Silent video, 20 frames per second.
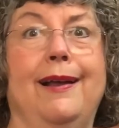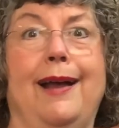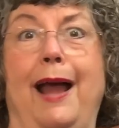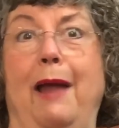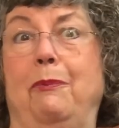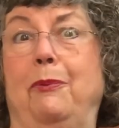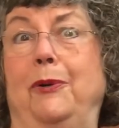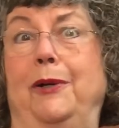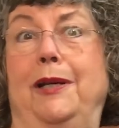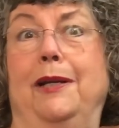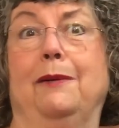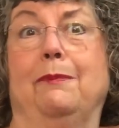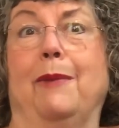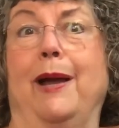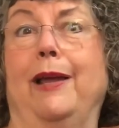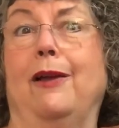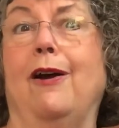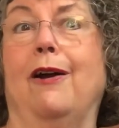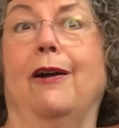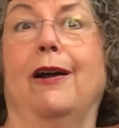I printed
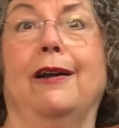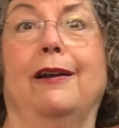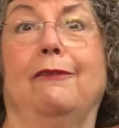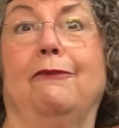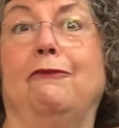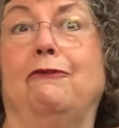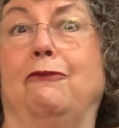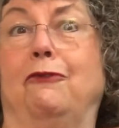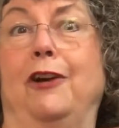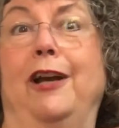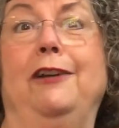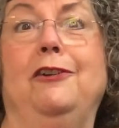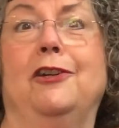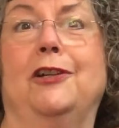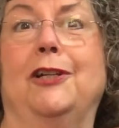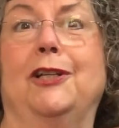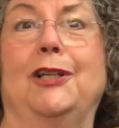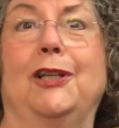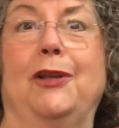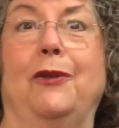my card in
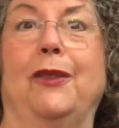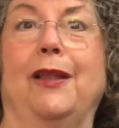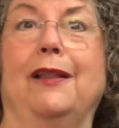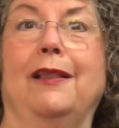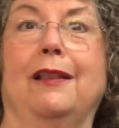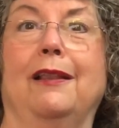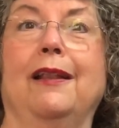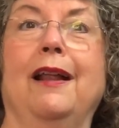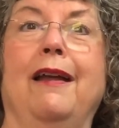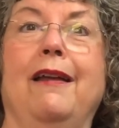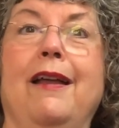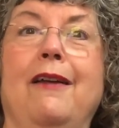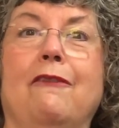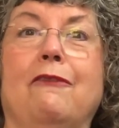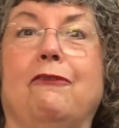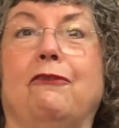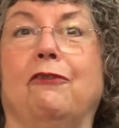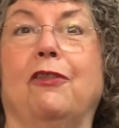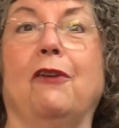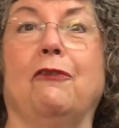French so that
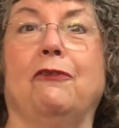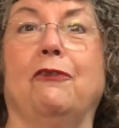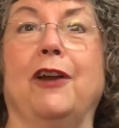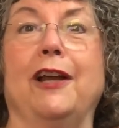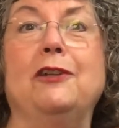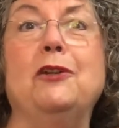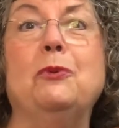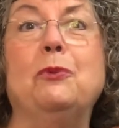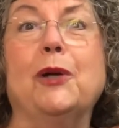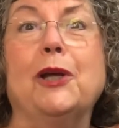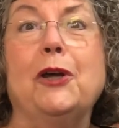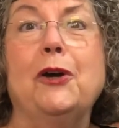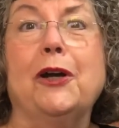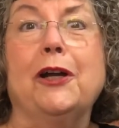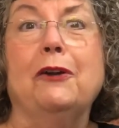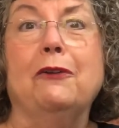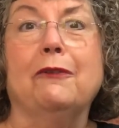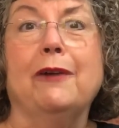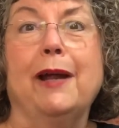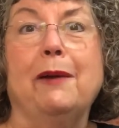the French would
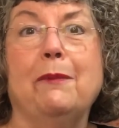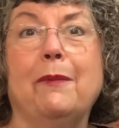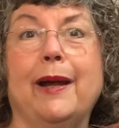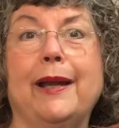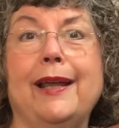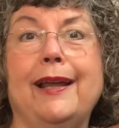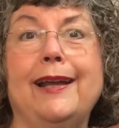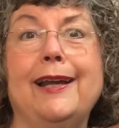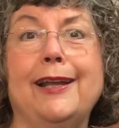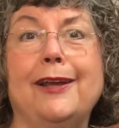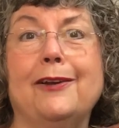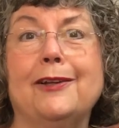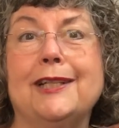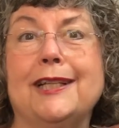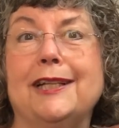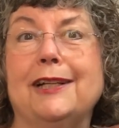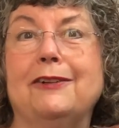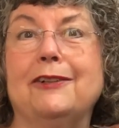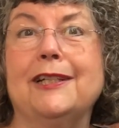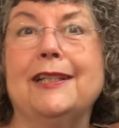cook around my
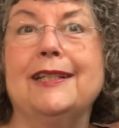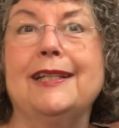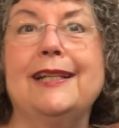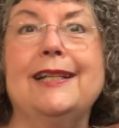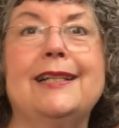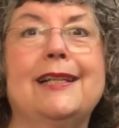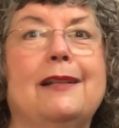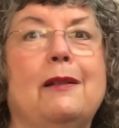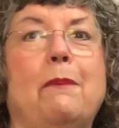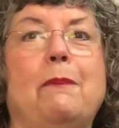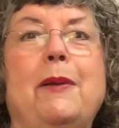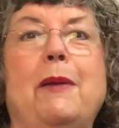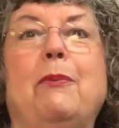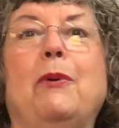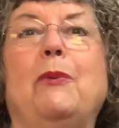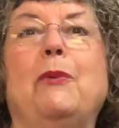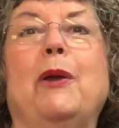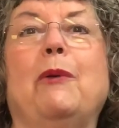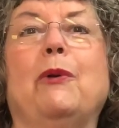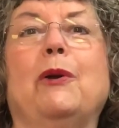idiosyncrasies. The
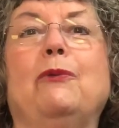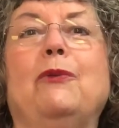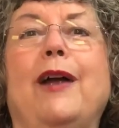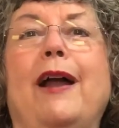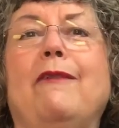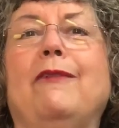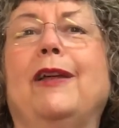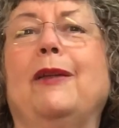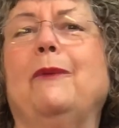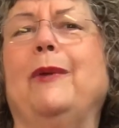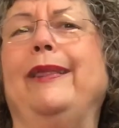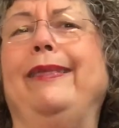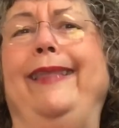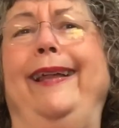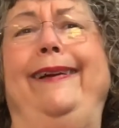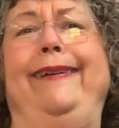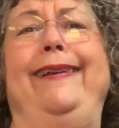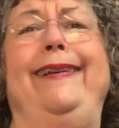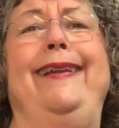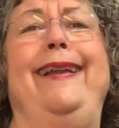people we were traveling with,
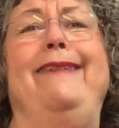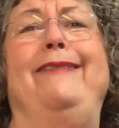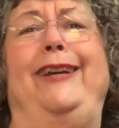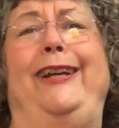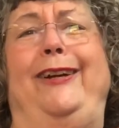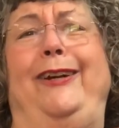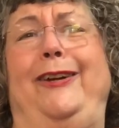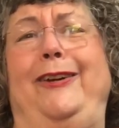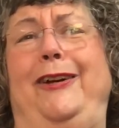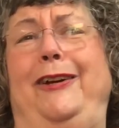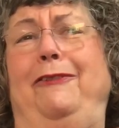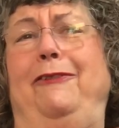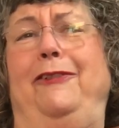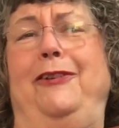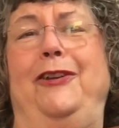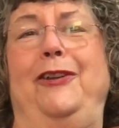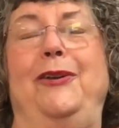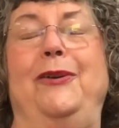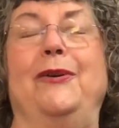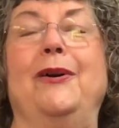they're never going to cook for
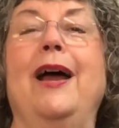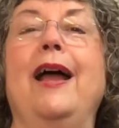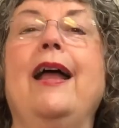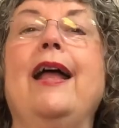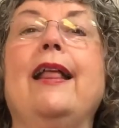you.